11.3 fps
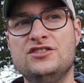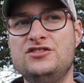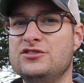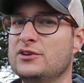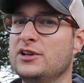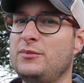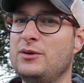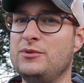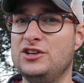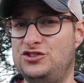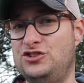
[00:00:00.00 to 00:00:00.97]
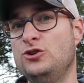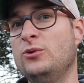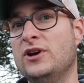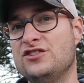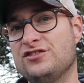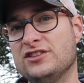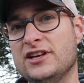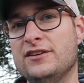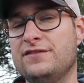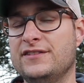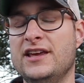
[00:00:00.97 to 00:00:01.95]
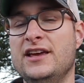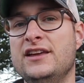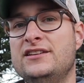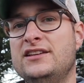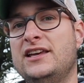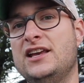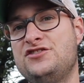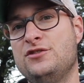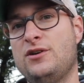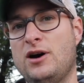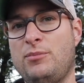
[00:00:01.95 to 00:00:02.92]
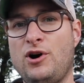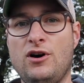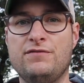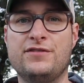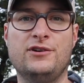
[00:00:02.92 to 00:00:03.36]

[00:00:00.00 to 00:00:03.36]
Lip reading: doing maybe a 2-inch lift to get you up off the